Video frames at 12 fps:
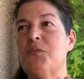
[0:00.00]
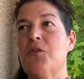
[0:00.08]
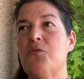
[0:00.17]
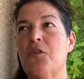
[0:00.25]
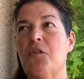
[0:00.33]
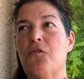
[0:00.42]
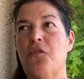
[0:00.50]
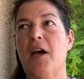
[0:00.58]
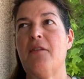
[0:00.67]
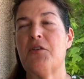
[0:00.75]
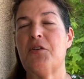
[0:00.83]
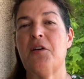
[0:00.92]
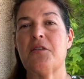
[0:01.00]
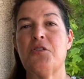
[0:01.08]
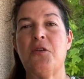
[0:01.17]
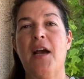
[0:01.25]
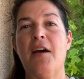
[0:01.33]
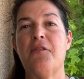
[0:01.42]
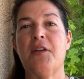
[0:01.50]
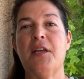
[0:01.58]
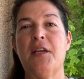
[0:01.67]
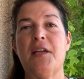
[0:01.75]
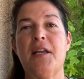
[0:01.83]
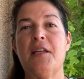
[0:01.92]
We were in 5 o'clock
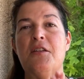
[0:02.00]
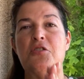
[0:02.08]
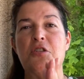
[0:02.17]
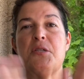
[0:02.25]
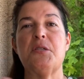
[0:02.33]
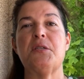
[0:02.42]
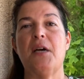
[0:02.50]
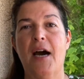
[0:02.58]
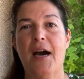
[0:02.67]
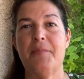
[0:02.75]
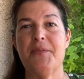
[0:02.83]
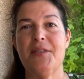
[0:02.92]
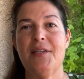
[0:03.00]
traffic and it just stopped.